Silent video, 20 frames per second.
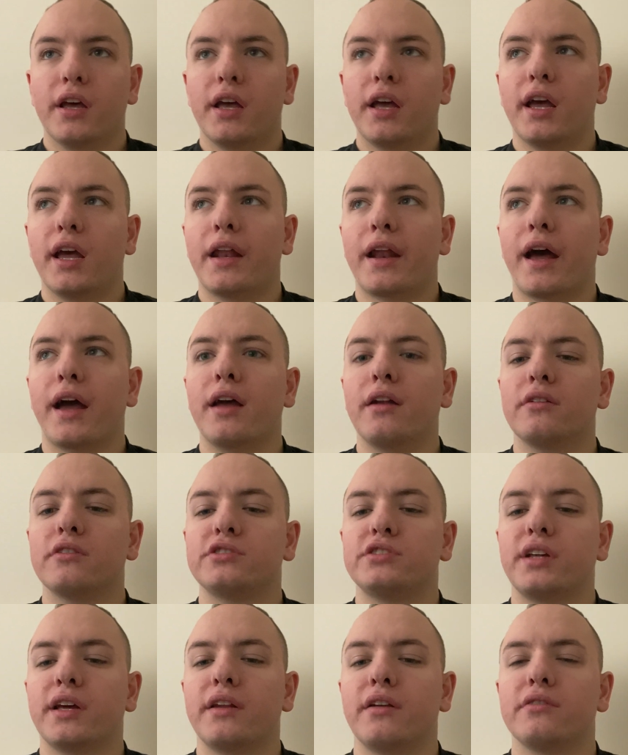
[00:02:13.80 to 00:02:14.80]
And I
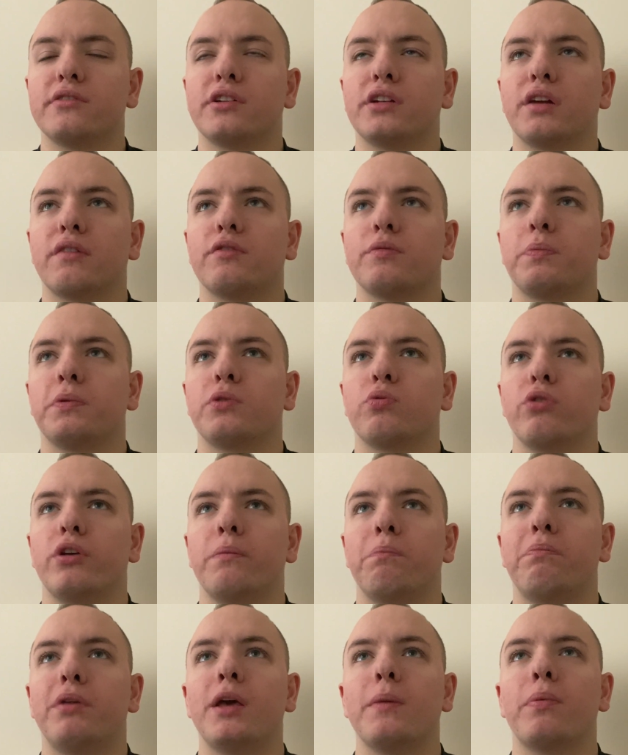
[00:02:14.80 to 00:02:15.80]
understand there's a difference
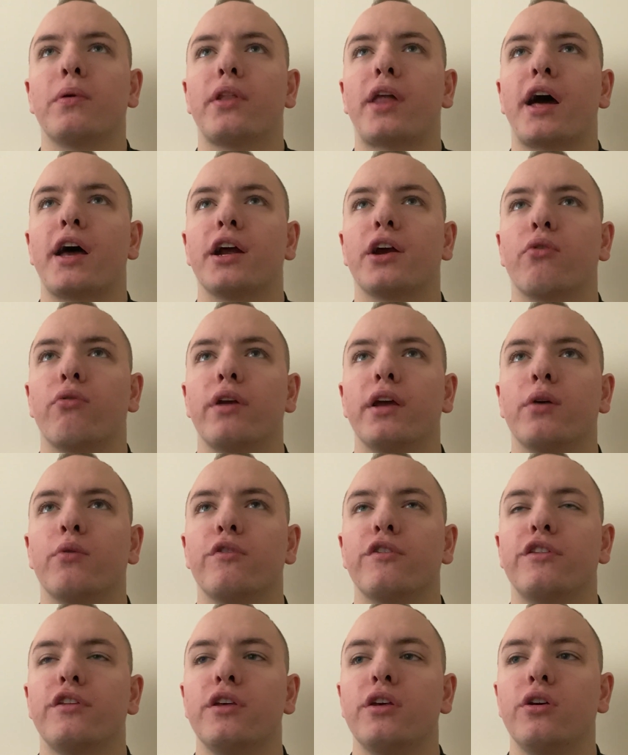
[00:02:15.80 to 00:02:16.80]
between people not agreeing
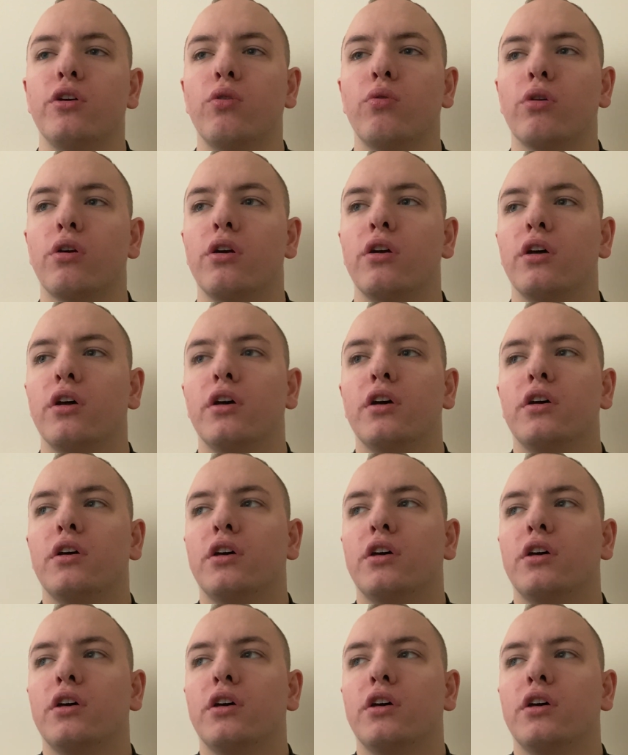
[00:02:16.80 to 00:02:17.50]
with you or